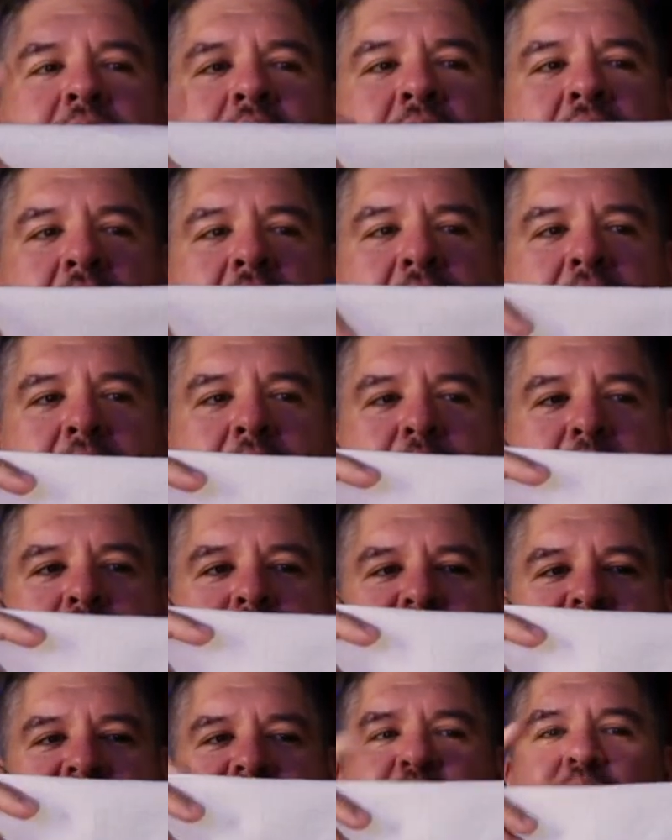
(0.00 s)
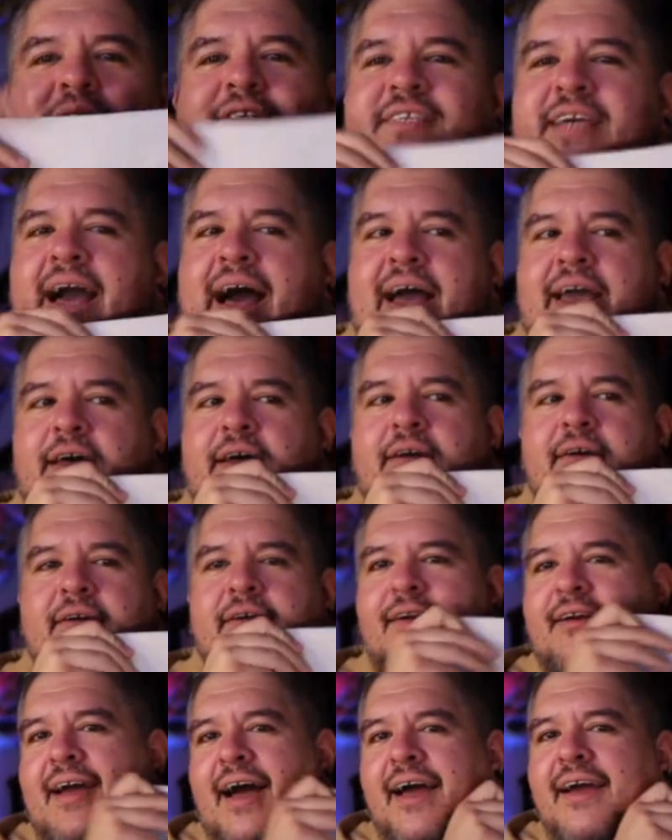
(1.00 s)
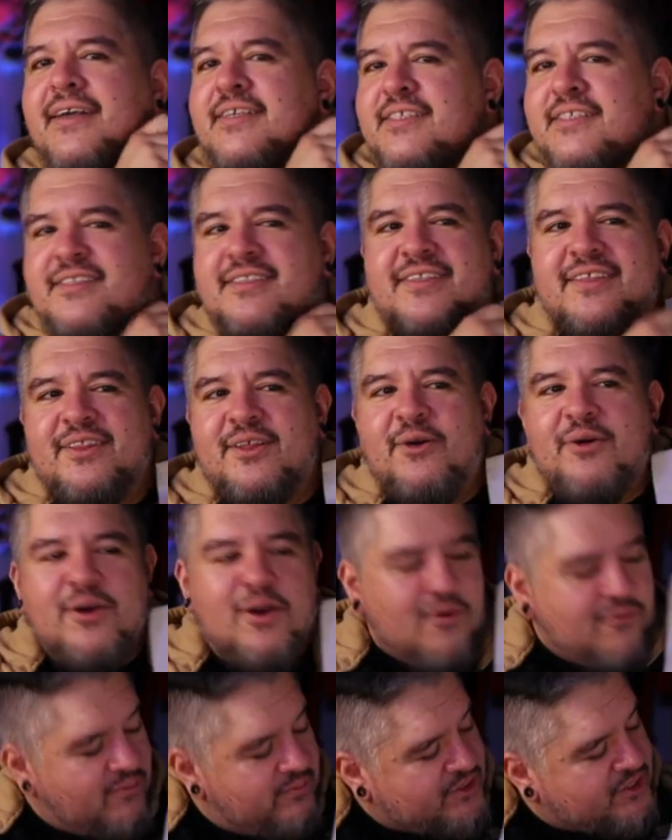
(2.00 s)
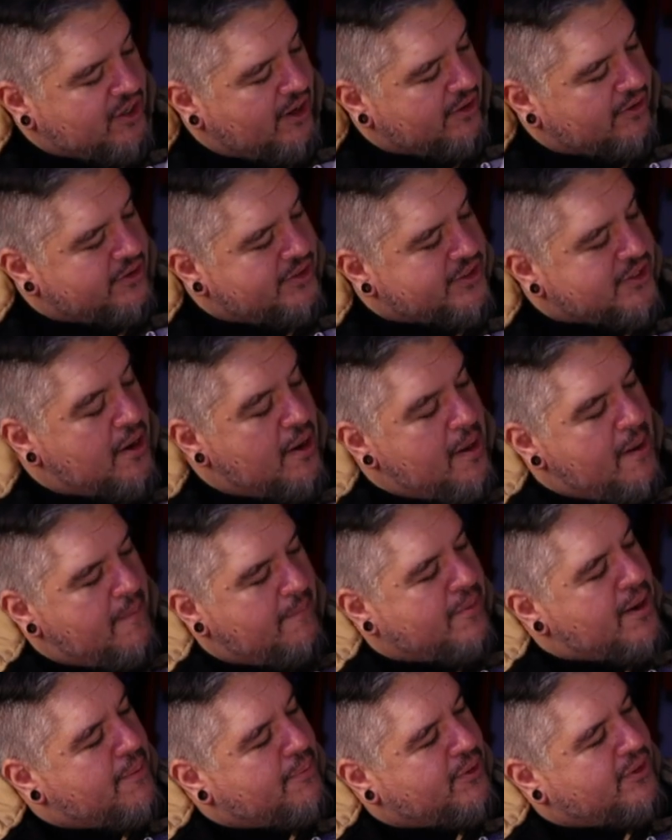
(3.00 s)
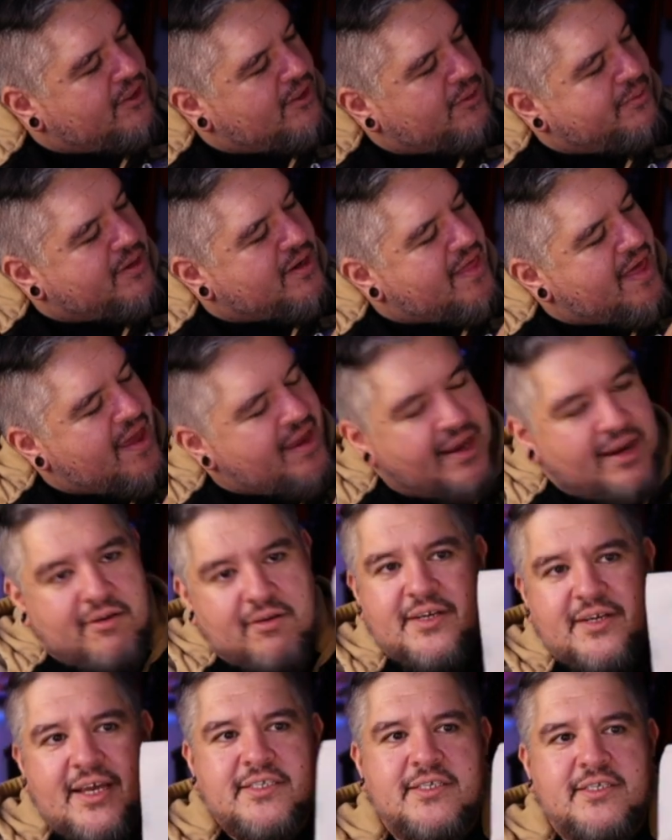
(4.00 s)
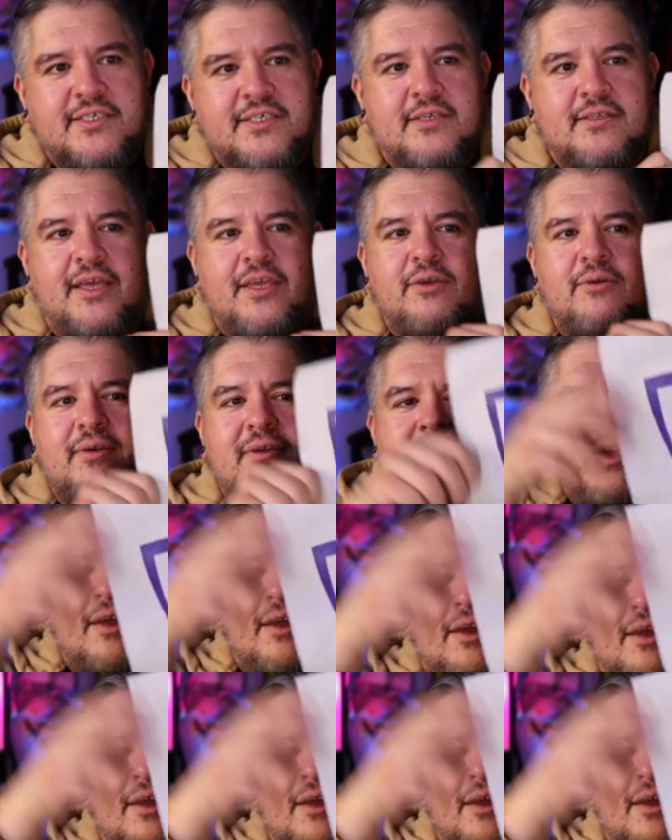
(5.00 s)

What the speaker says: But of course, Gaia. Gaia's logo from Star Cruiser. But I put a little bit of that iridescent, like, I don't know how